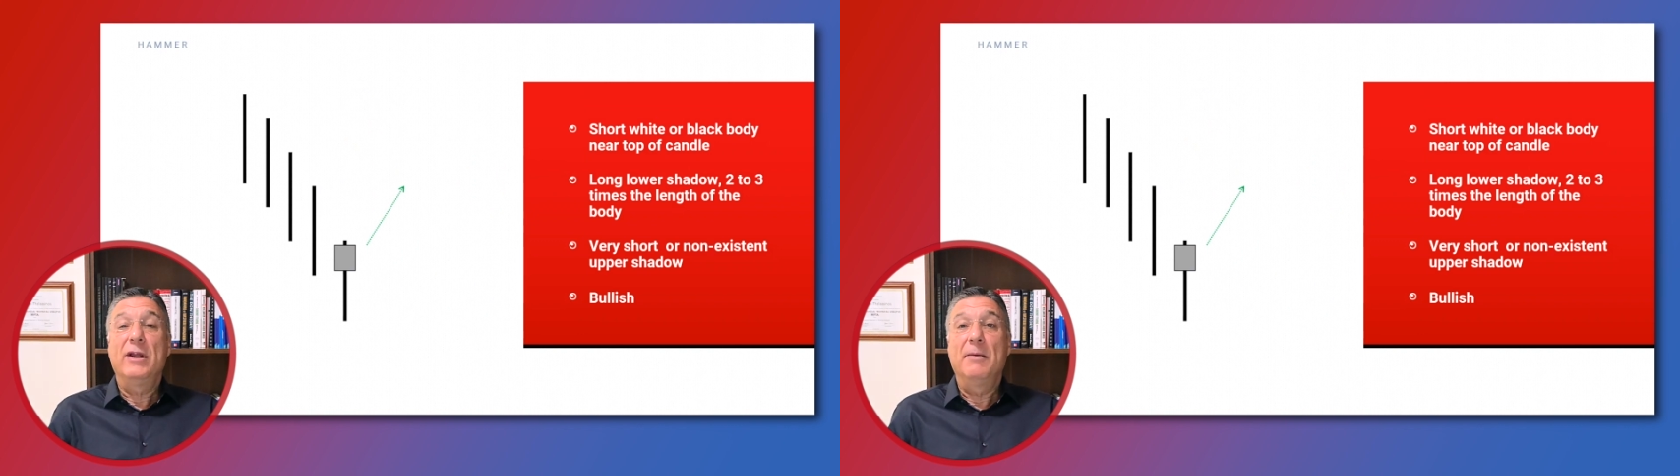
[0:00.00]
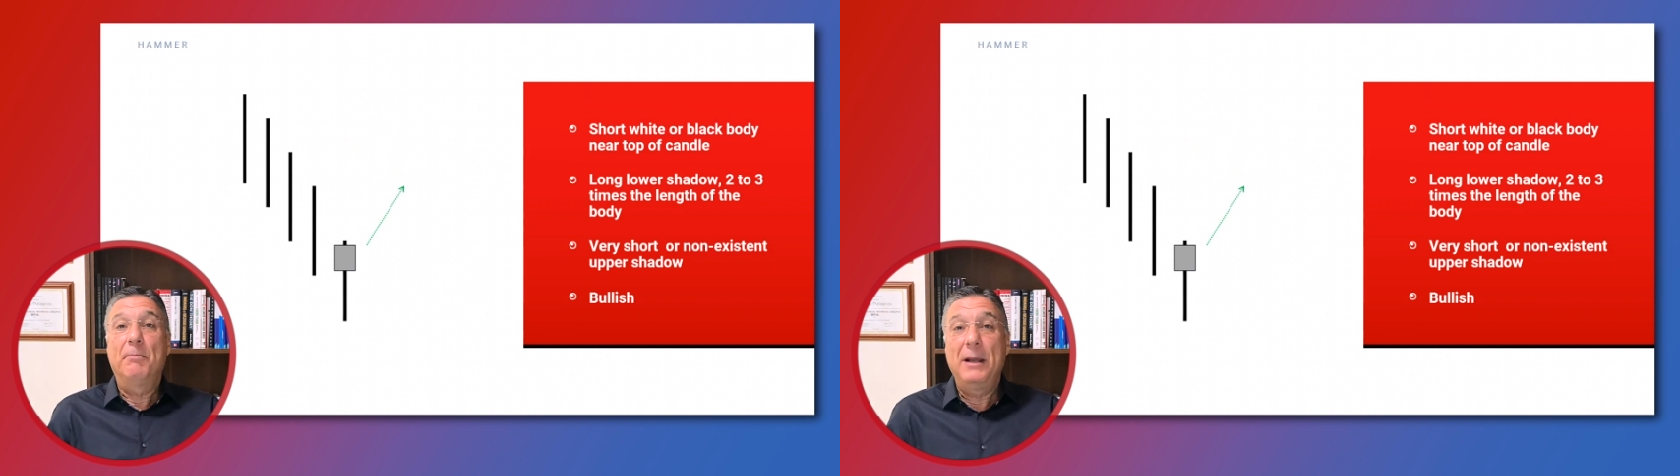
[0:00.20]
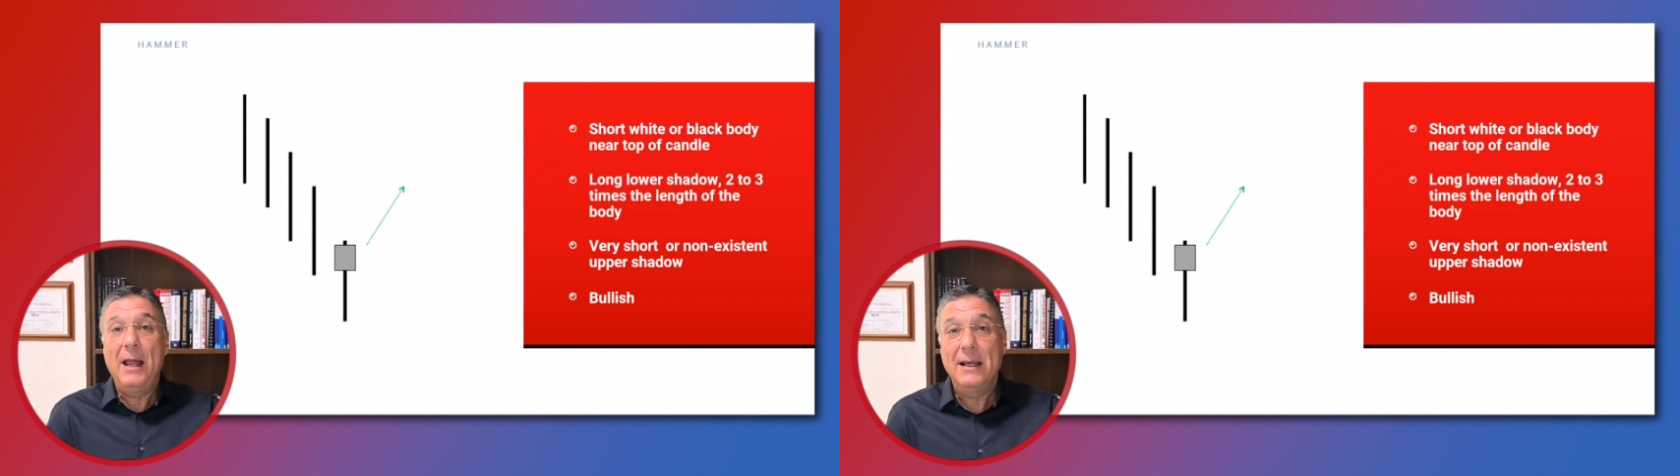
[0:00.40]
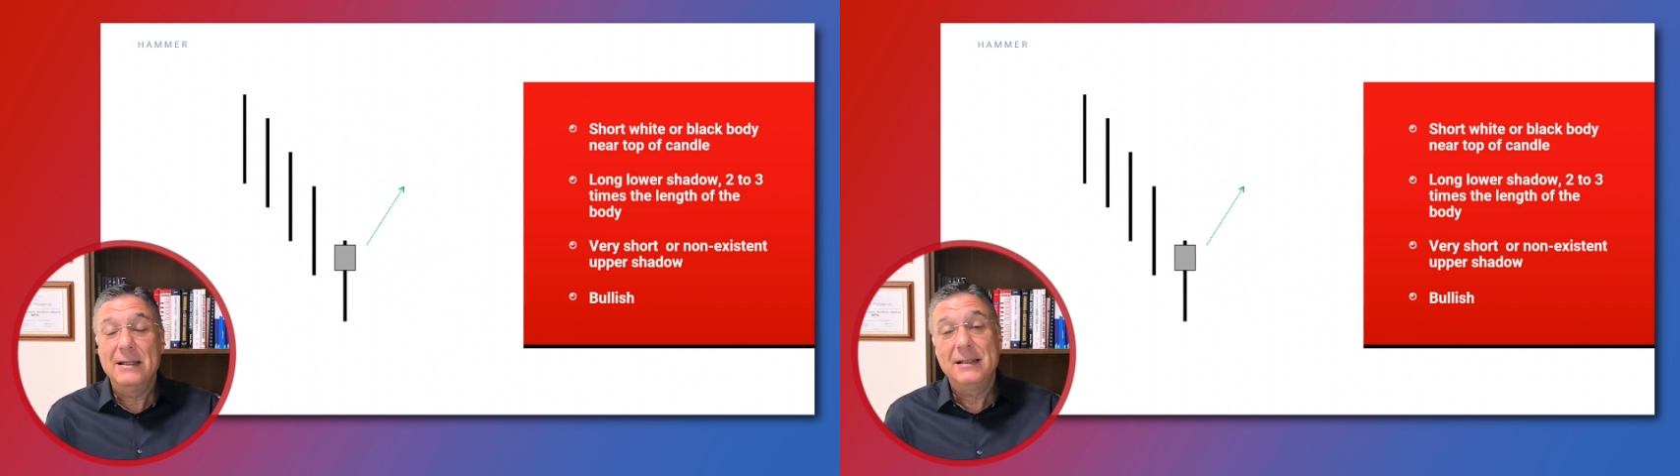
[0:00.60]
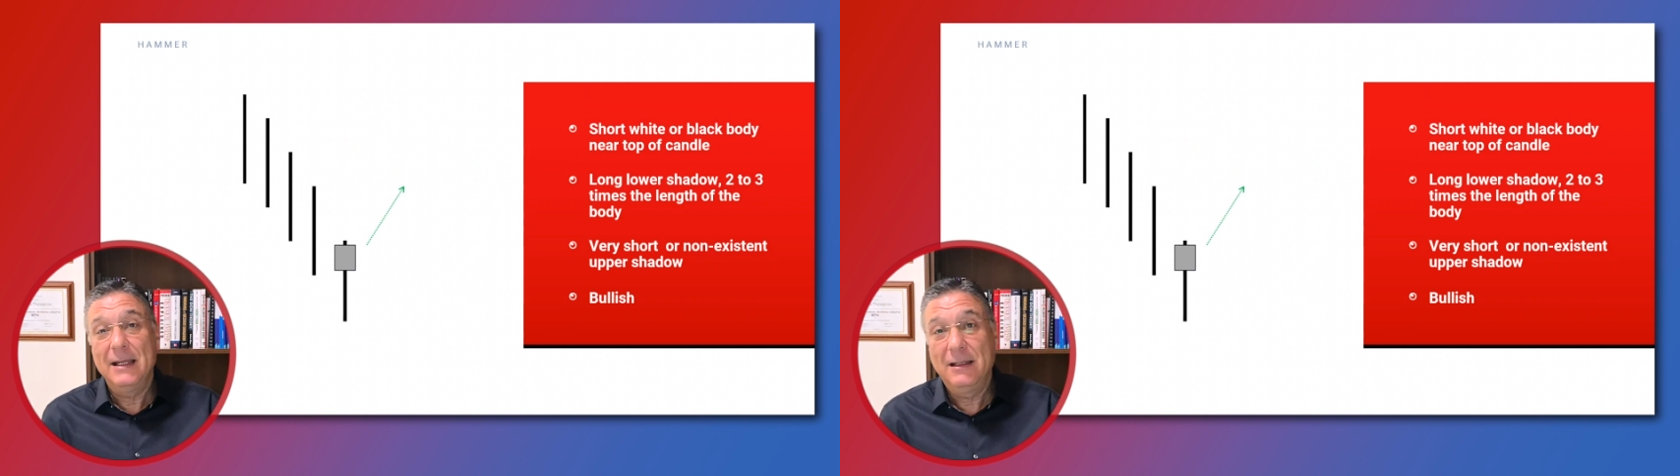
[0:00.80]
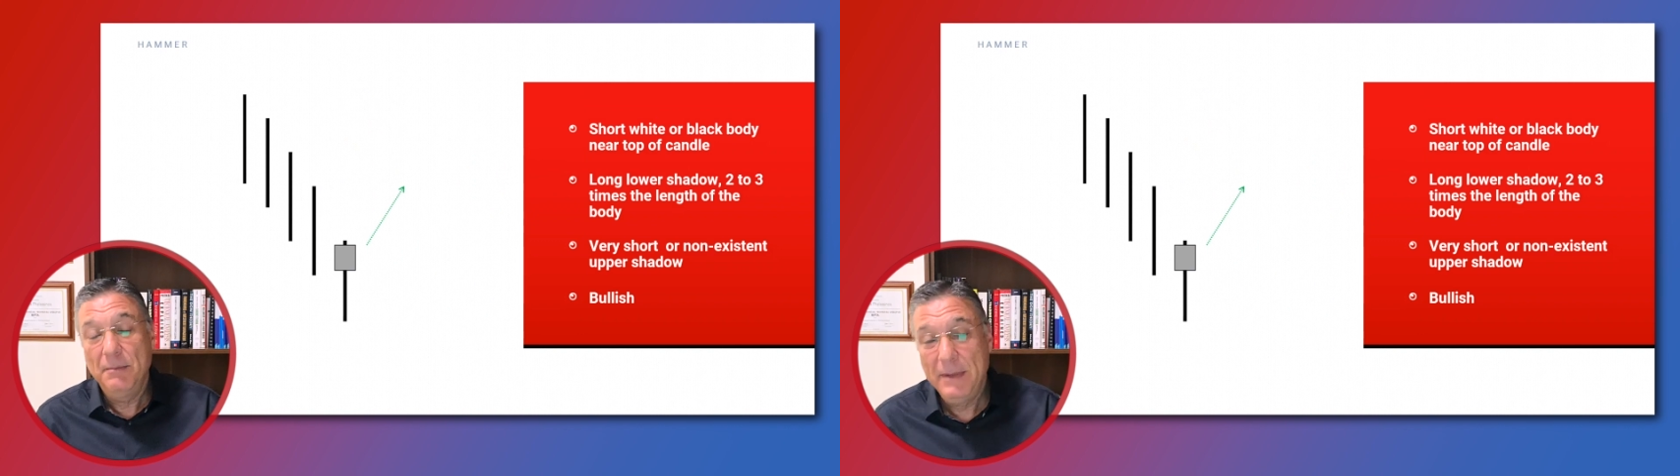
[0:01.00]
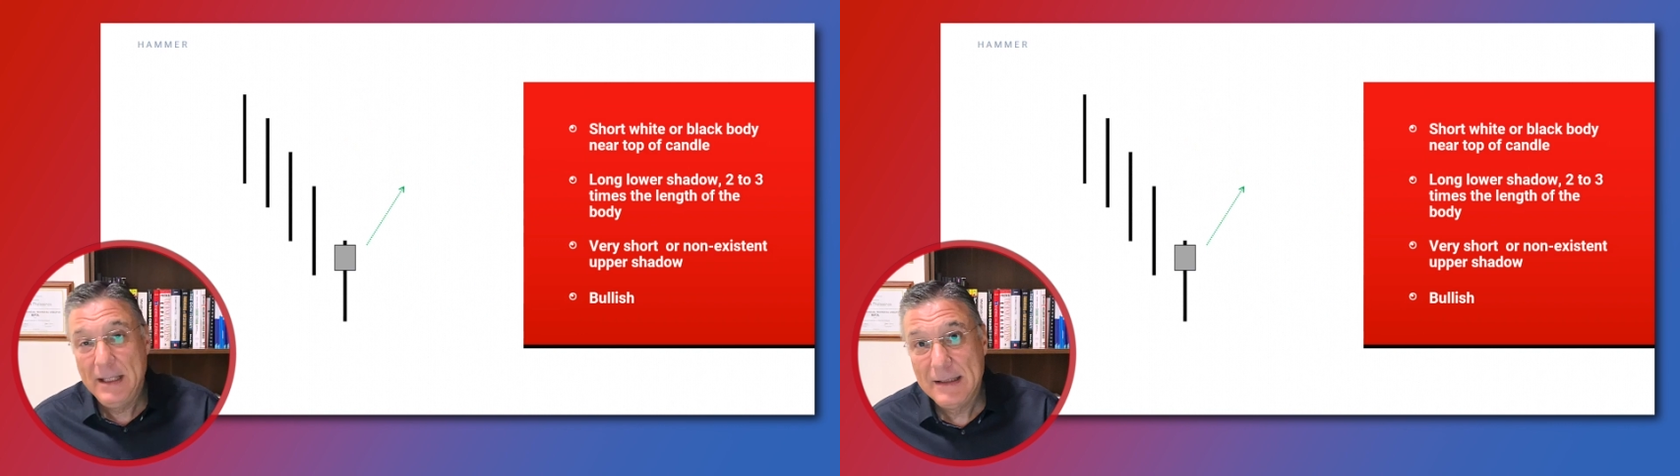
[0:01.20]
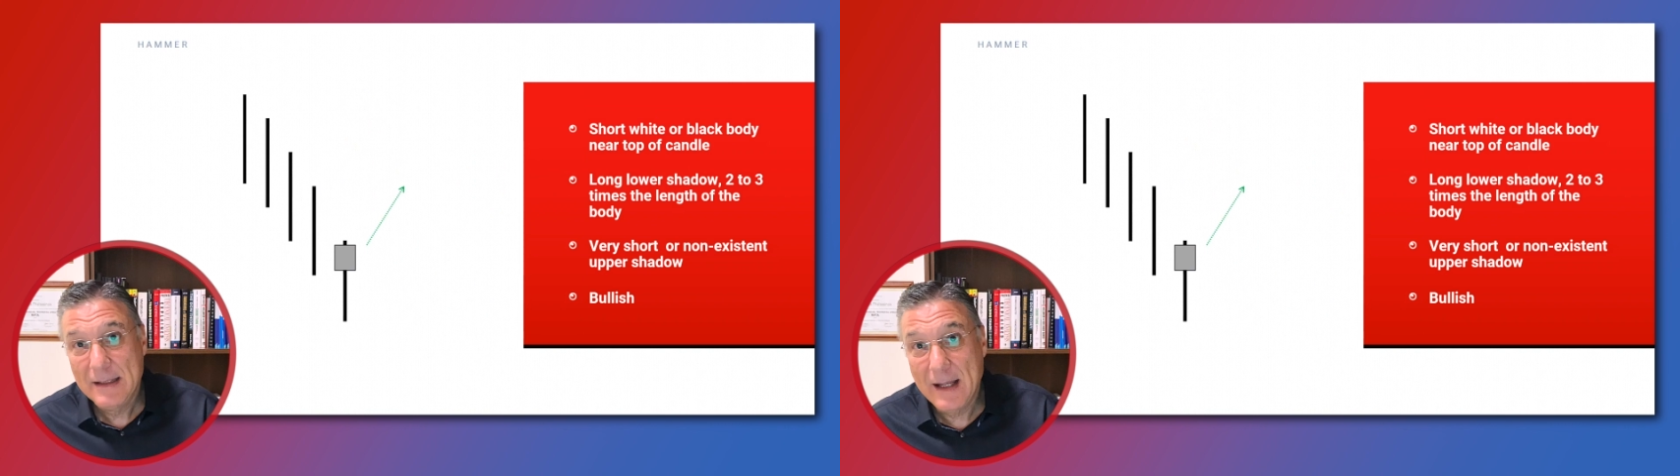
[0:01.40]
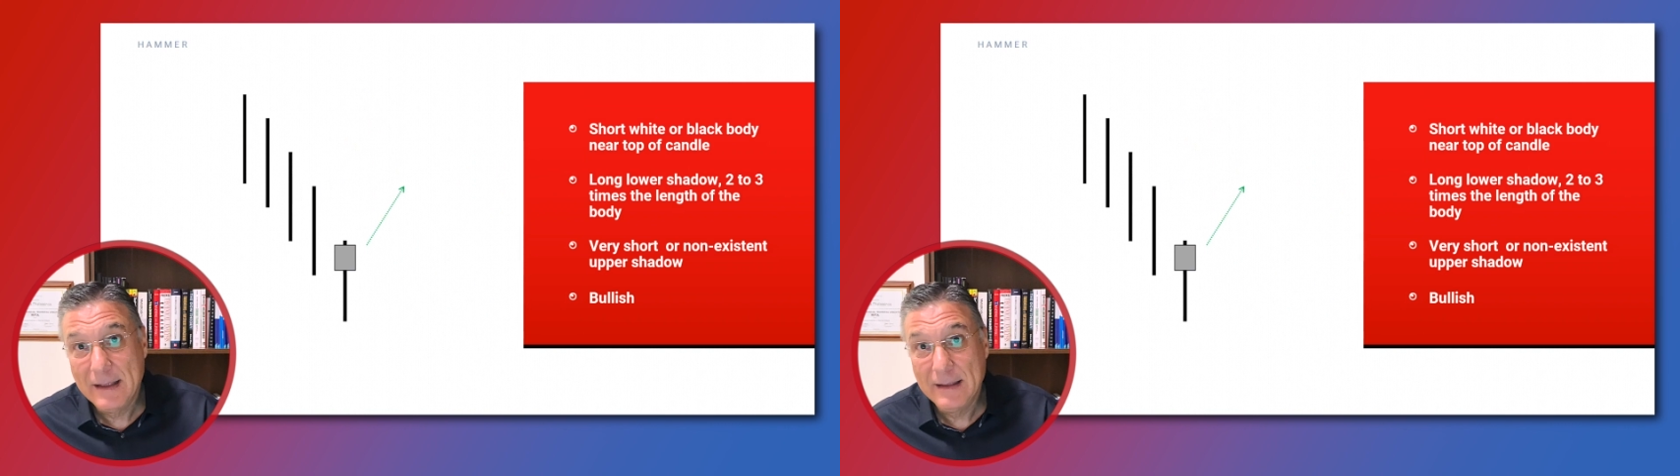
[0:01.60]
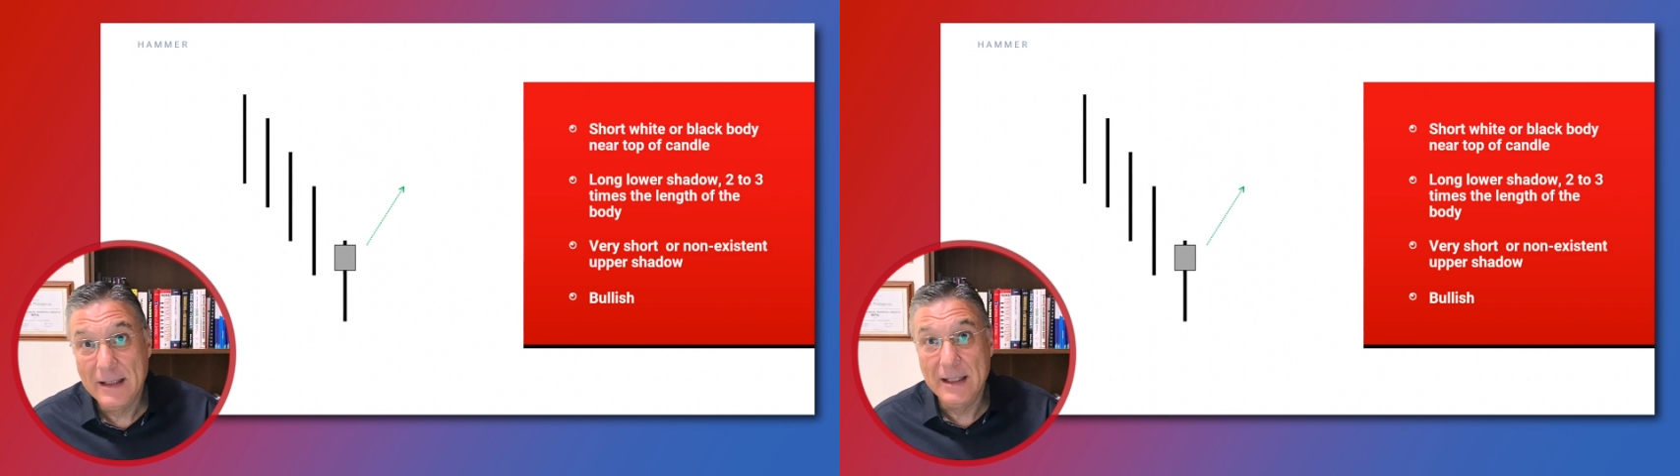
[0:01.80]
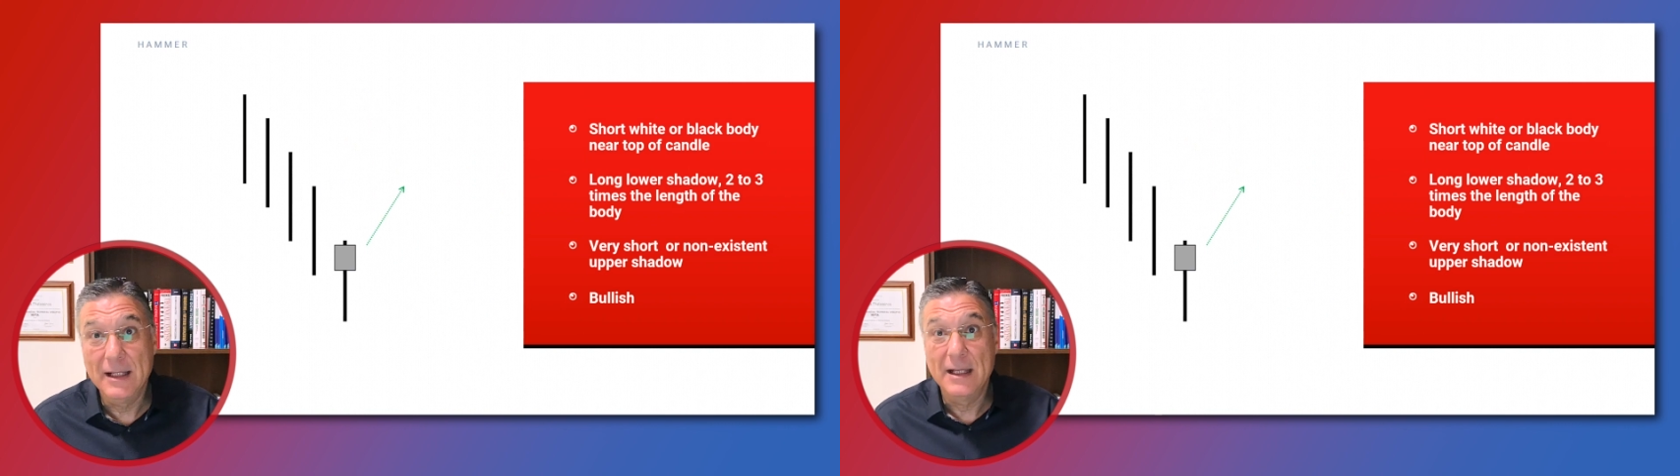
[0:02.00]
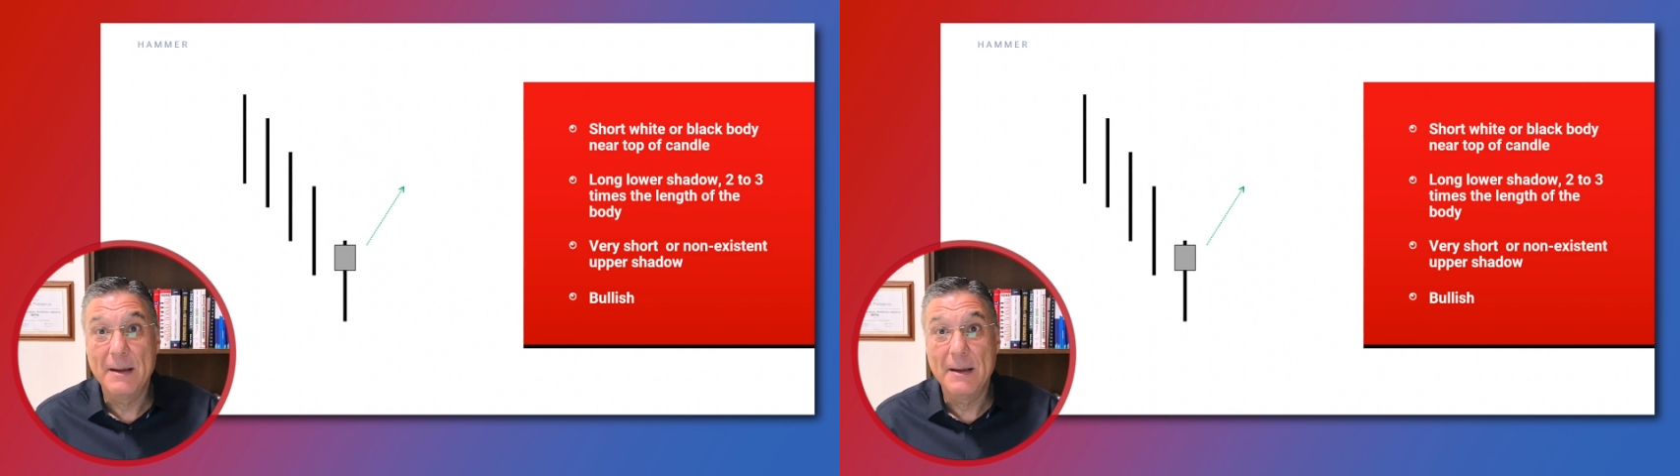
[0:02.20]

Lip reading: it means that the